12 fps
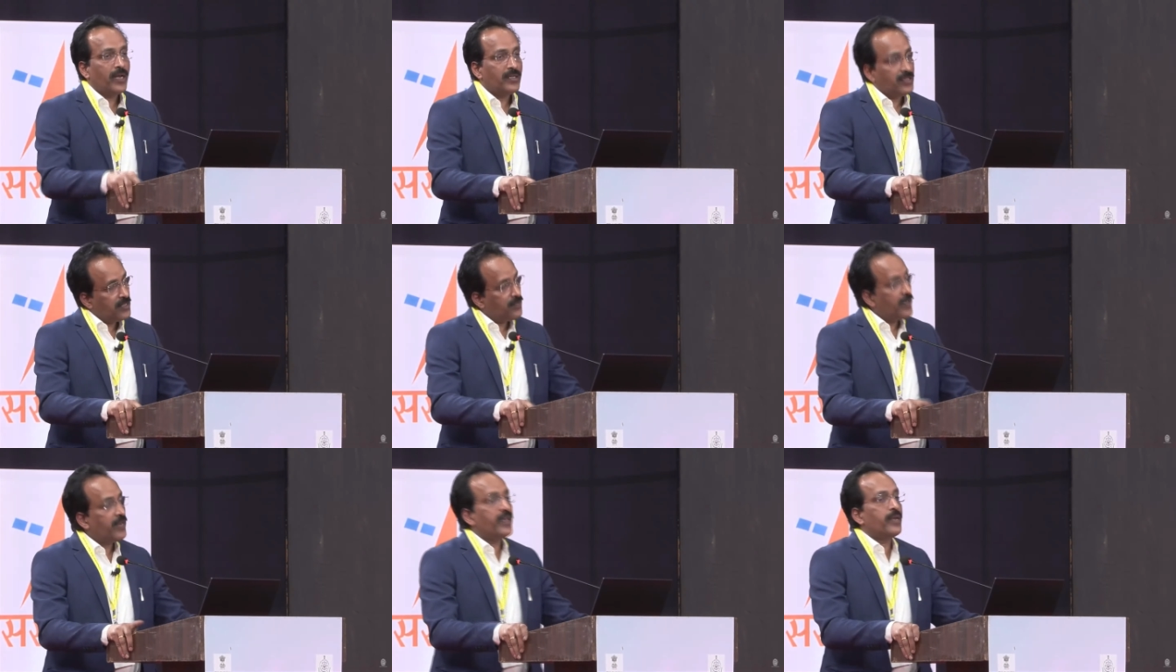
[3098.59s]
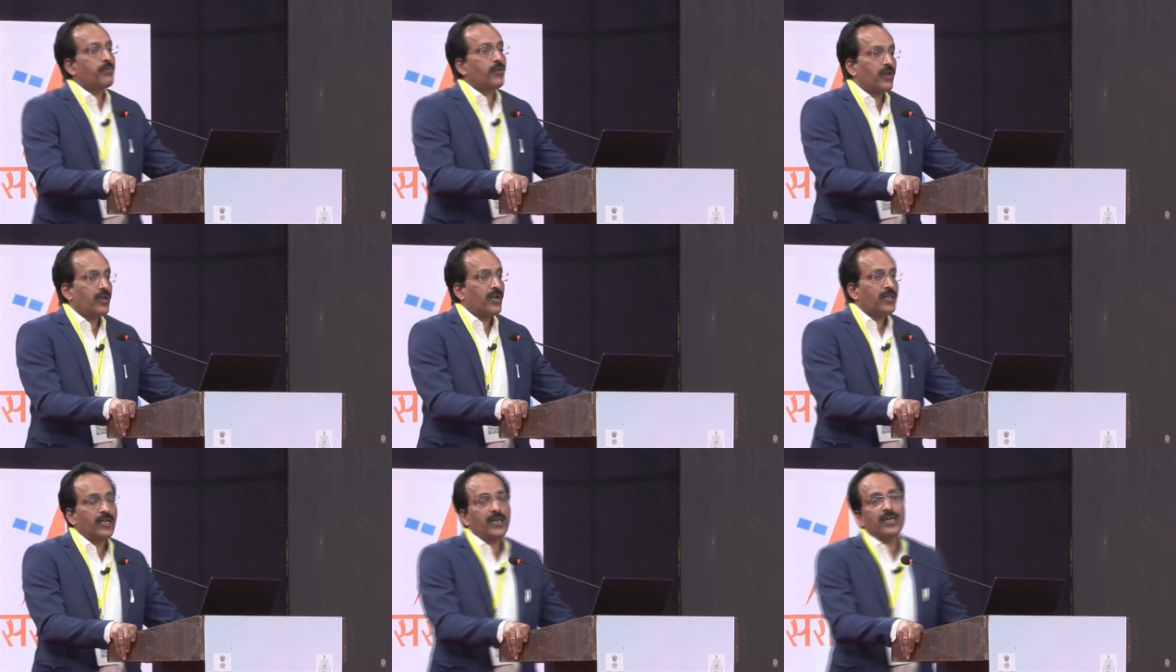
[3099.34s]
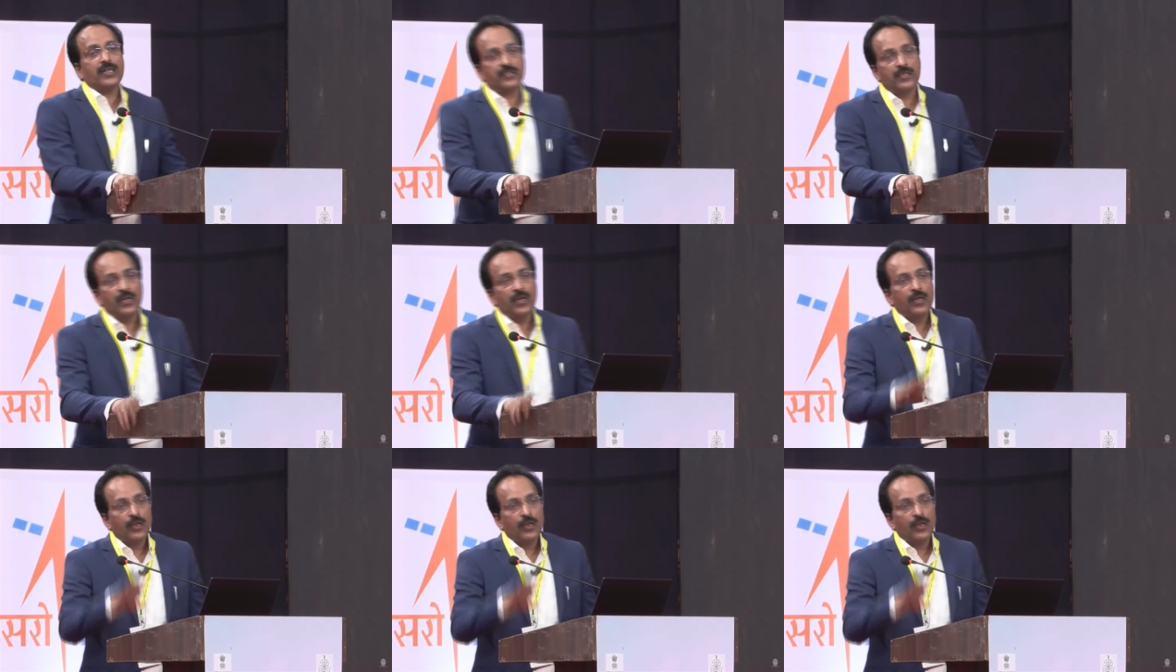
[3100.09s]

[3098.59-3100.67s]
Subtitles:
And this is very important. I think let us